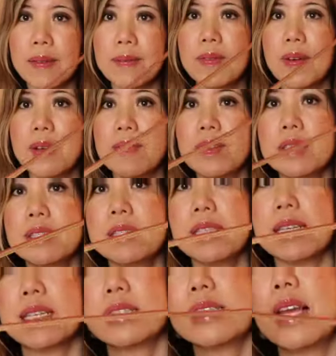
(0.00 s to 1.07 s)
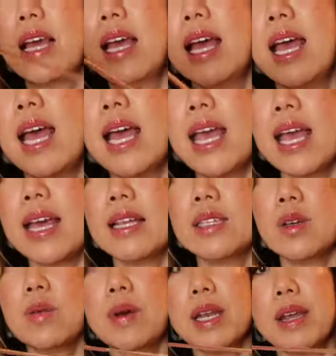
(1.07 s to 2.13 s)
I'm 5'6", and
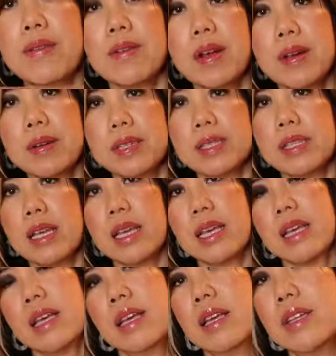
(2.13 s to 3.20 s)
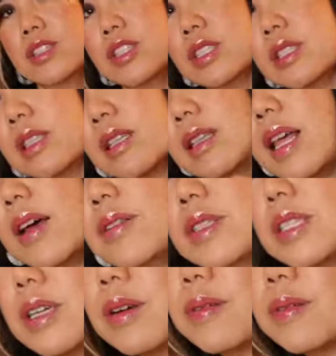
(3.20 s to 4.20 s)
whenever I was just lounging